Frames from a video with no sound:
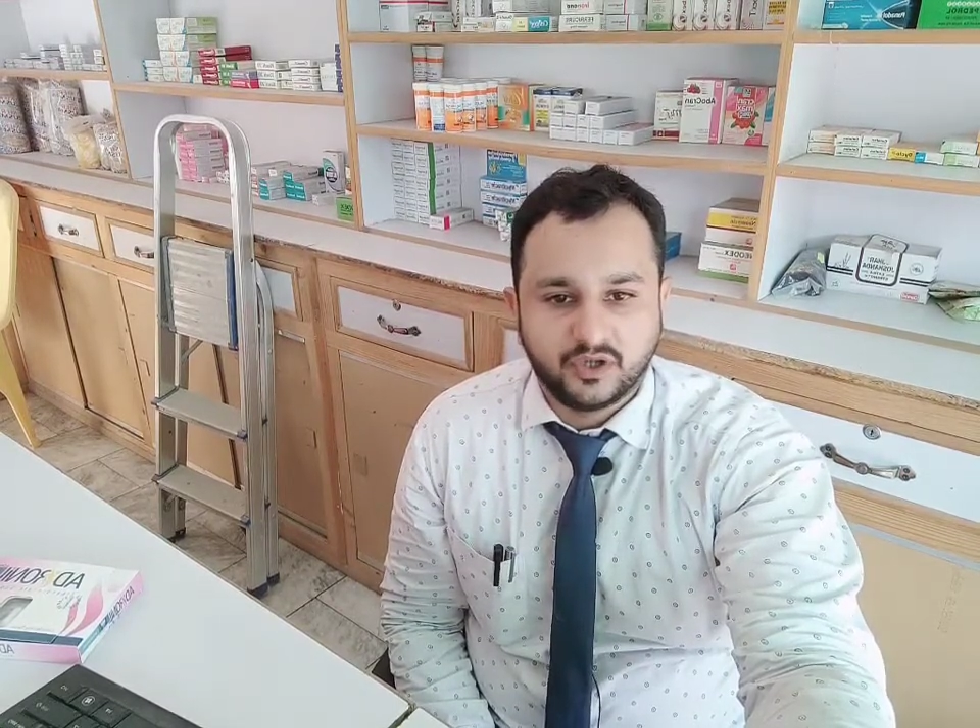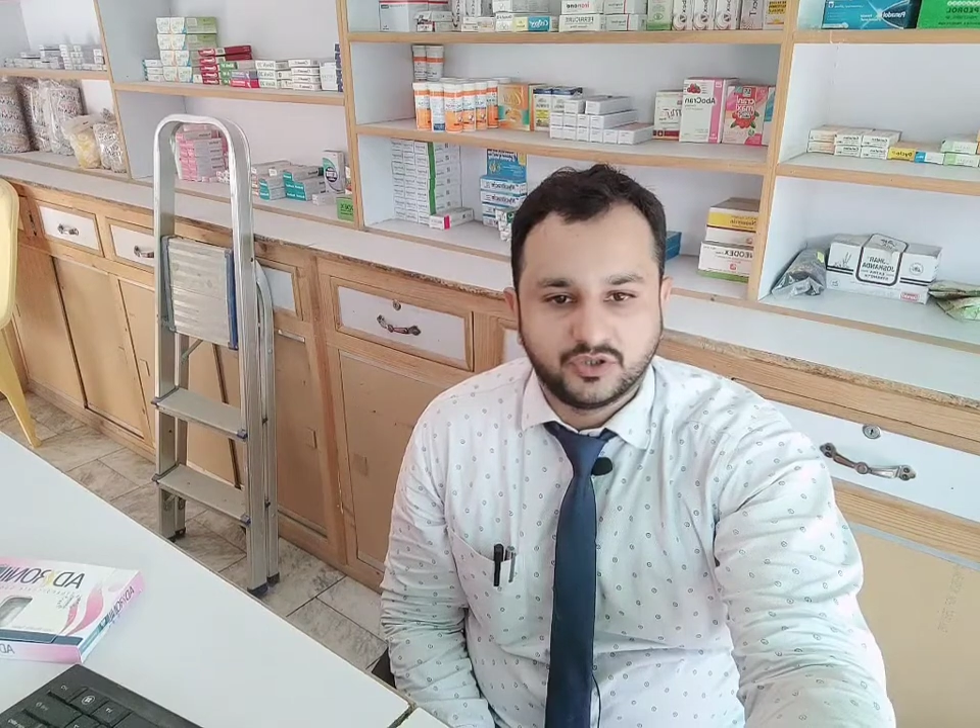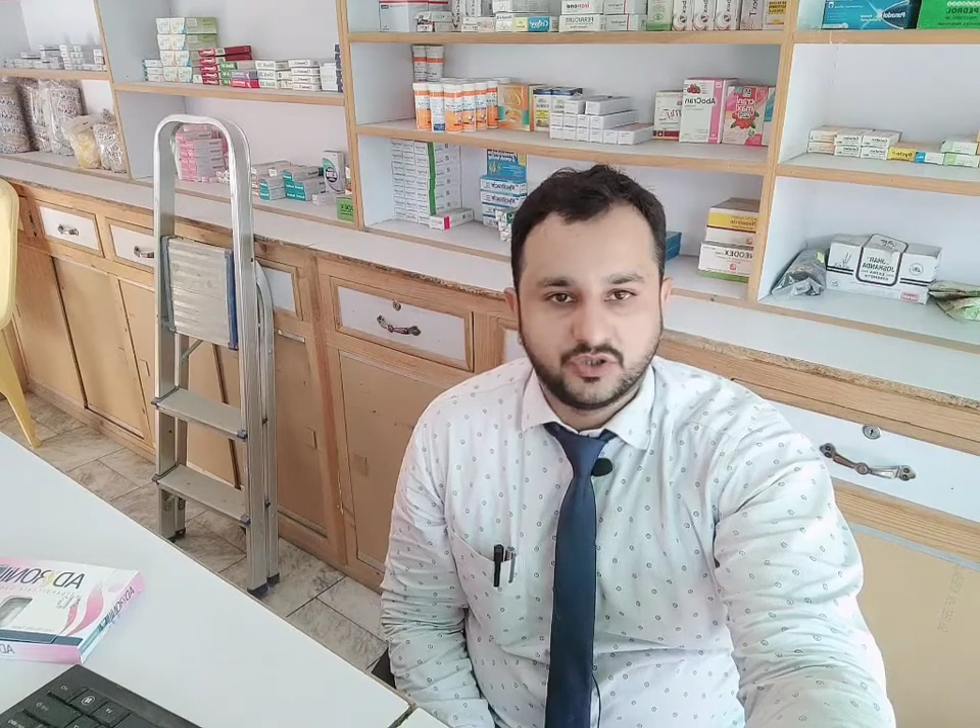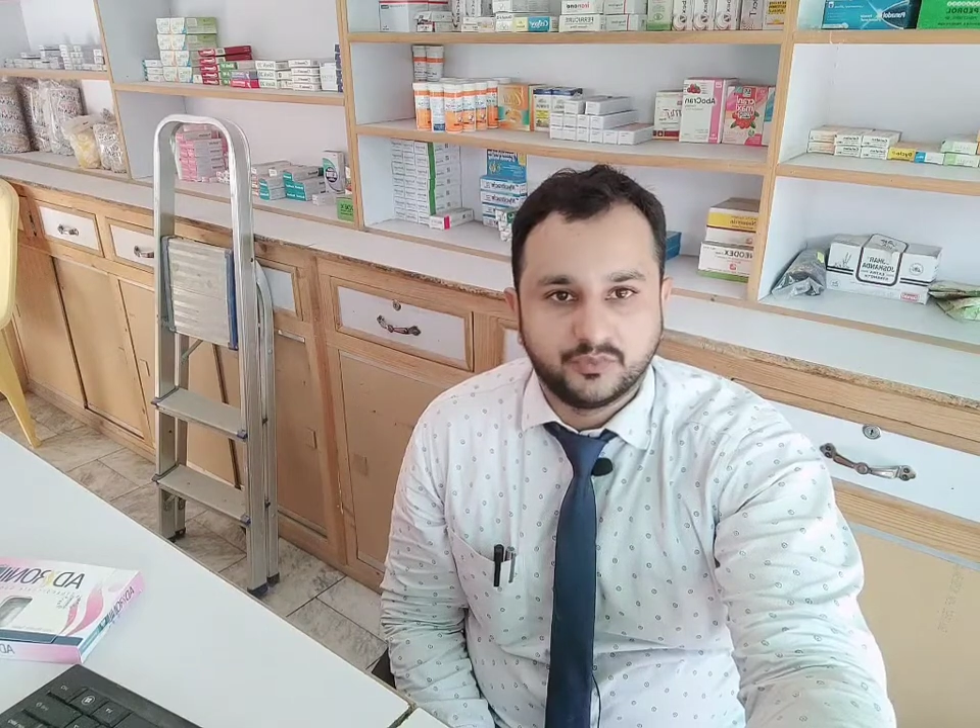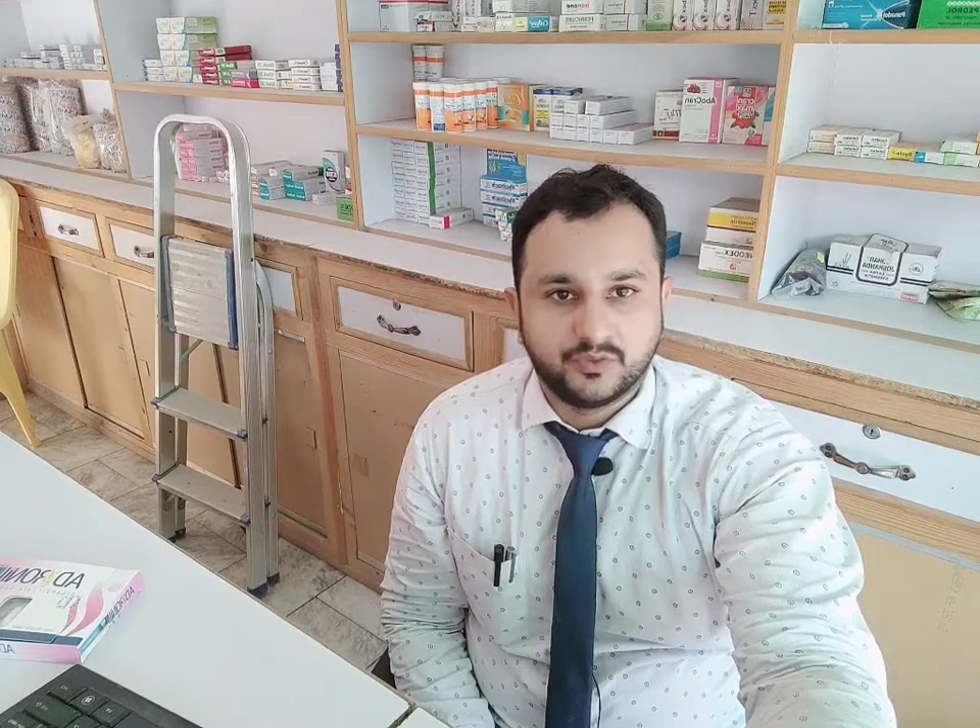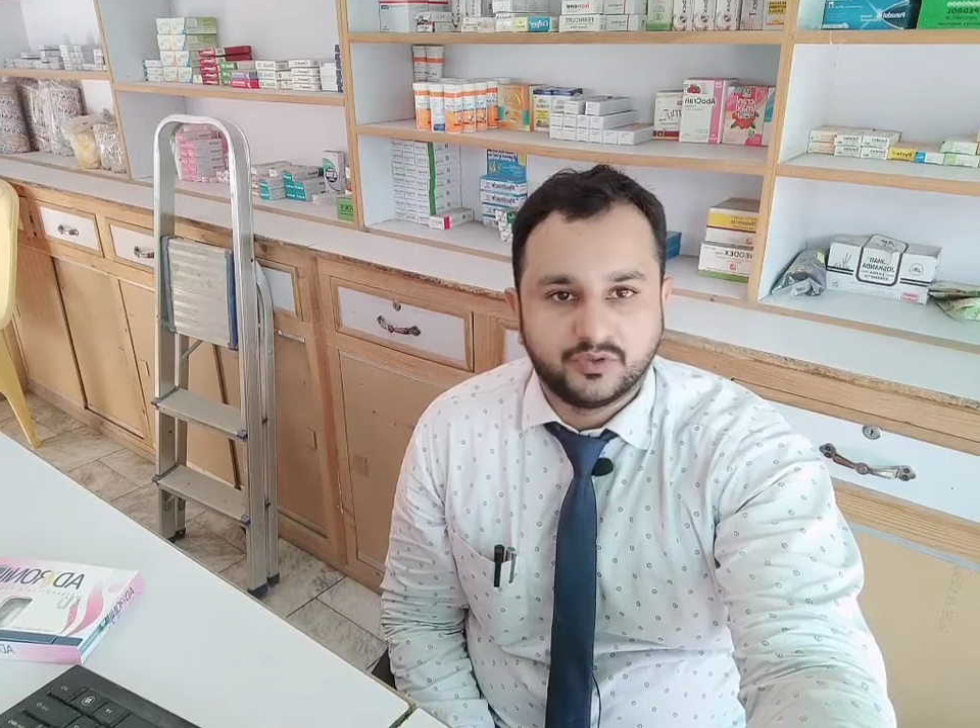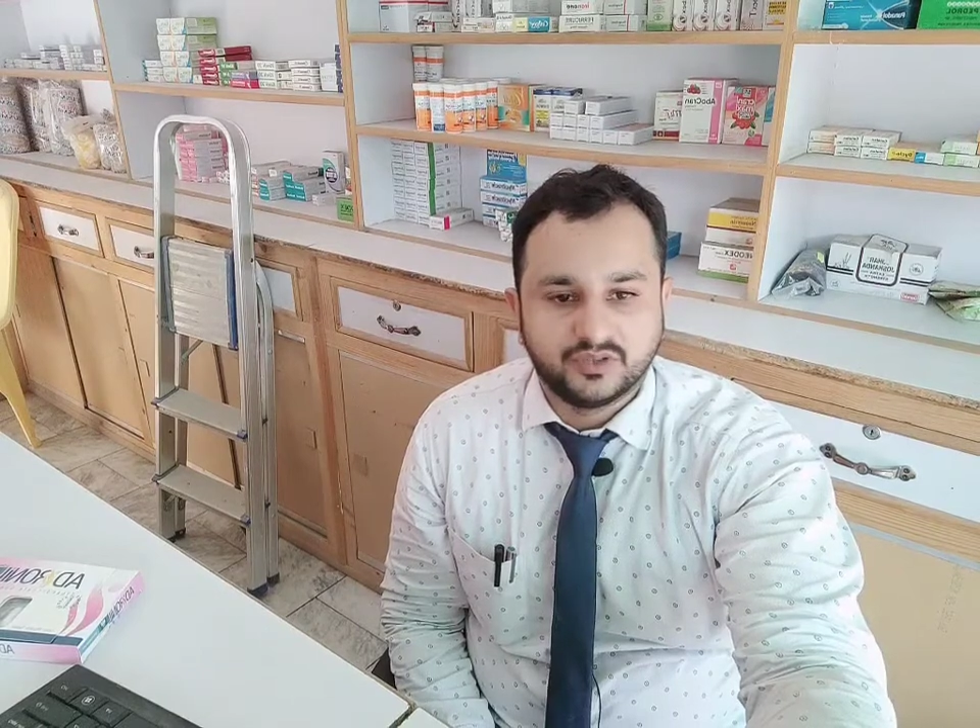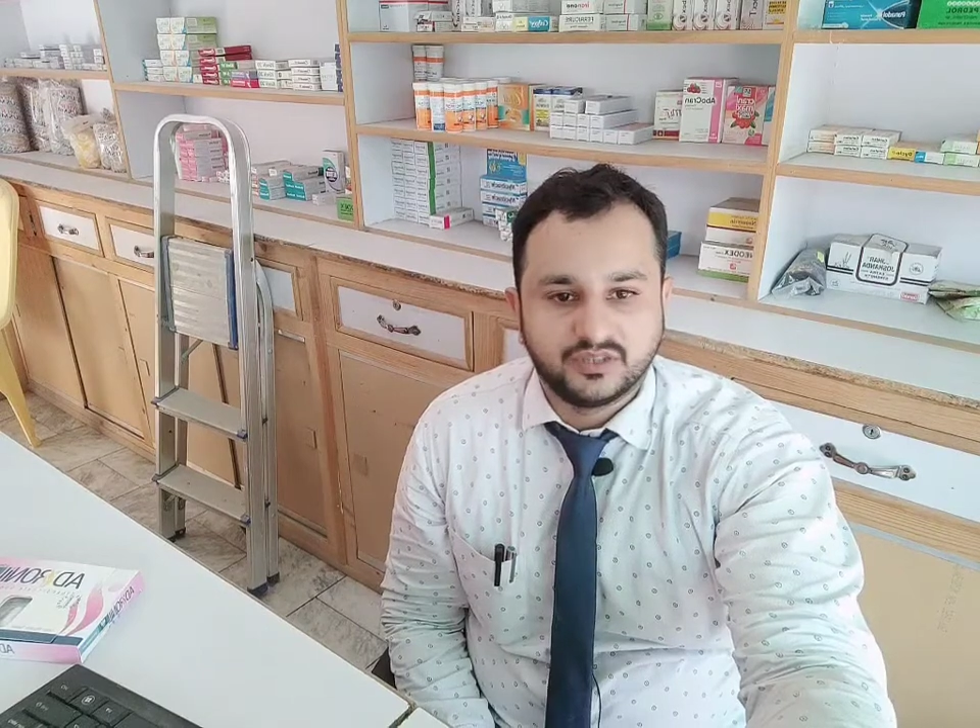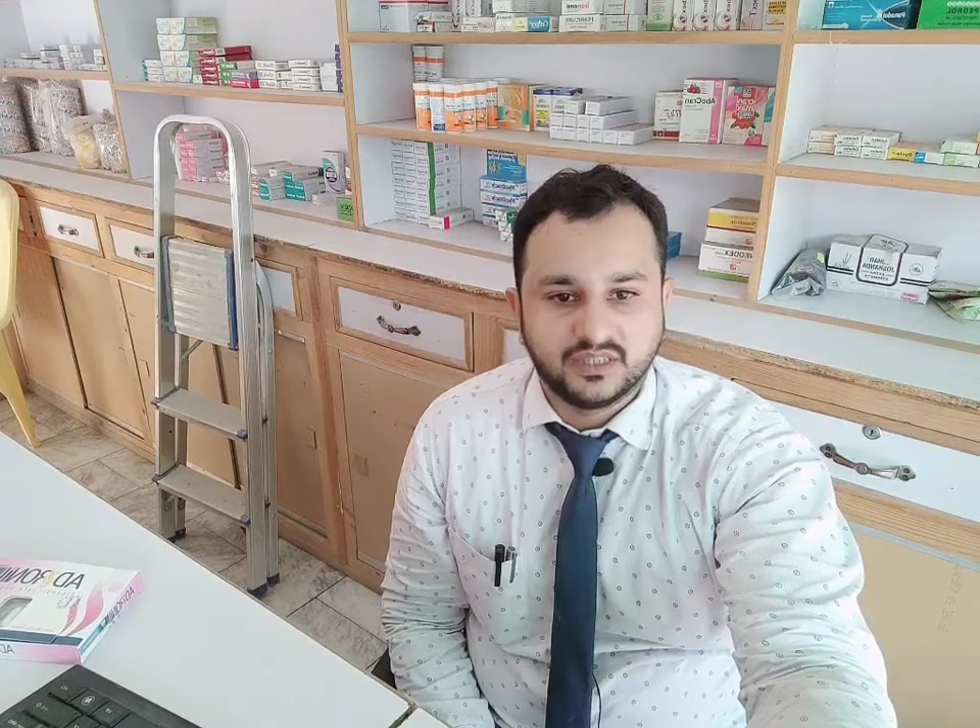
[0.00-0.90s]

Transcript: osteoporosis